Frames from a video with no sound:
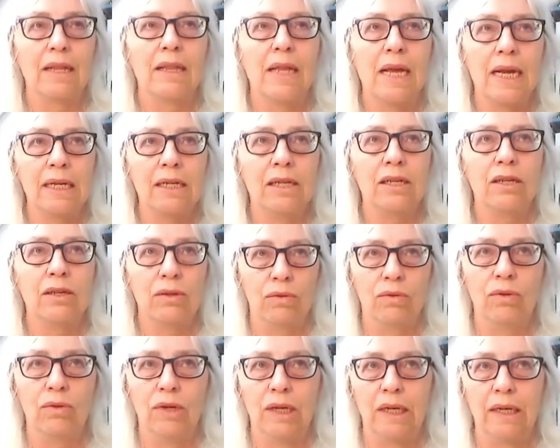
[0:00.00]
that
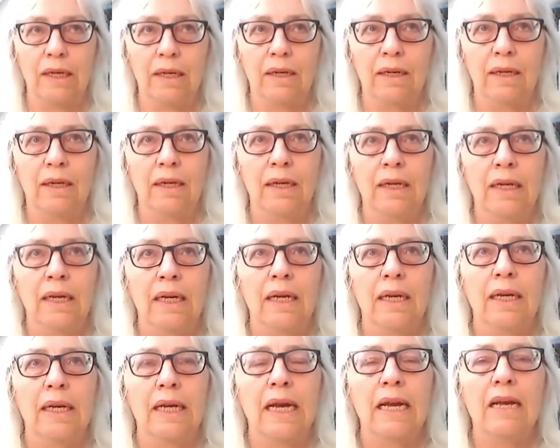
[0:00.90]
story
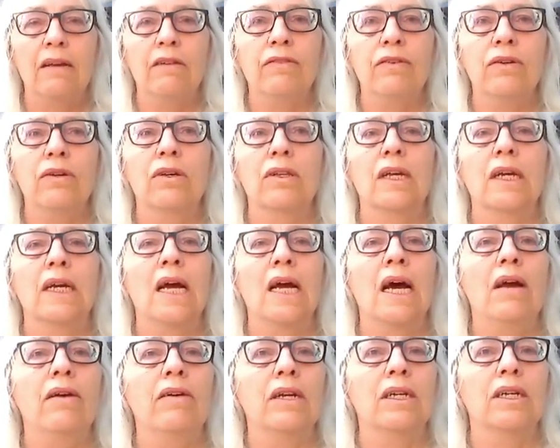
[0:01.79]
gave her the
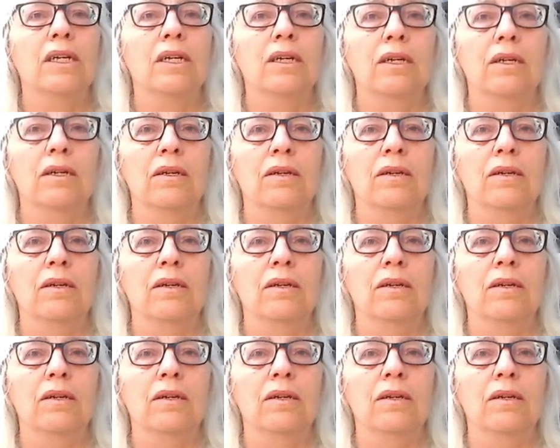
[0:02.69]
courage